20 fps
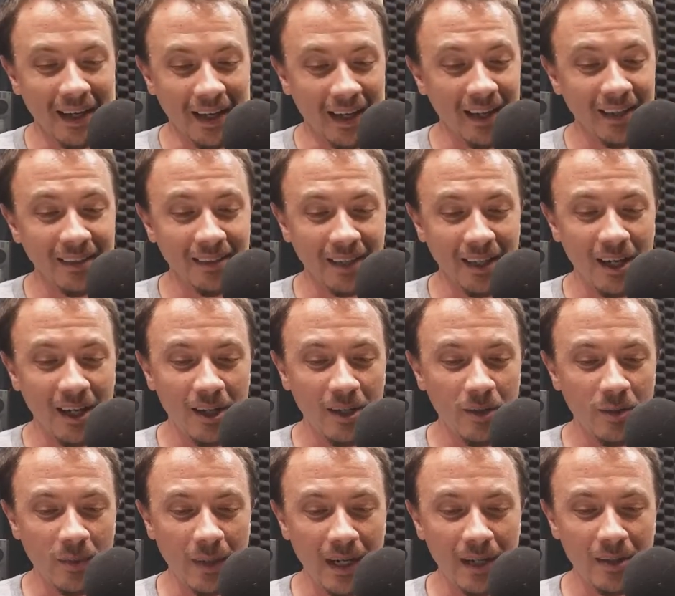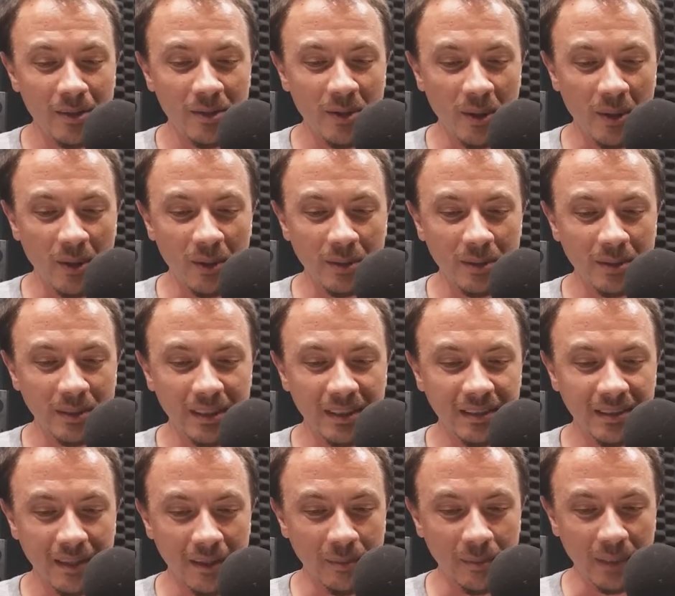And now, while the whole
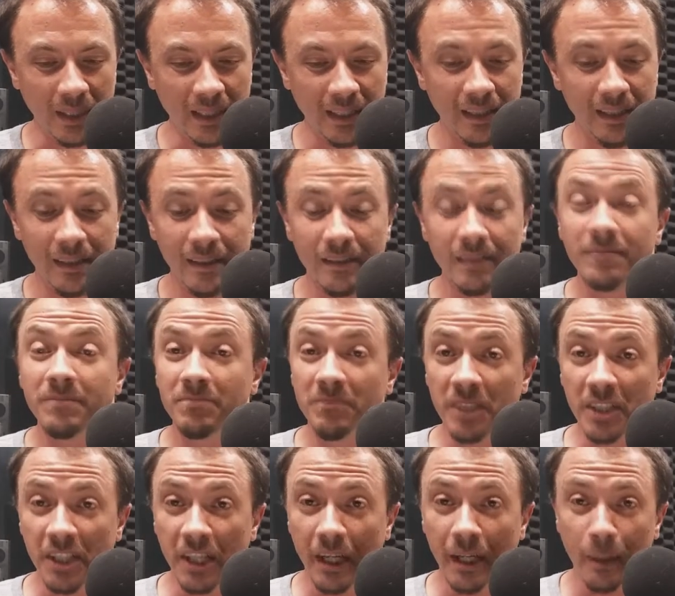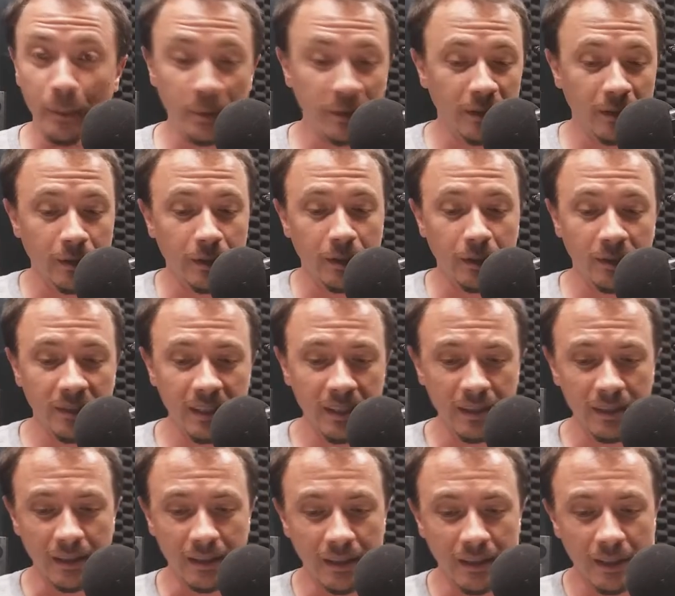assembly, the apes
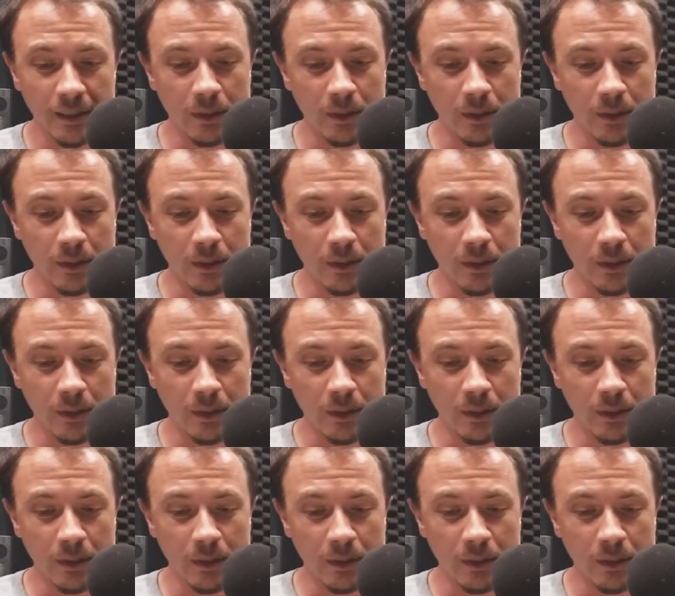included,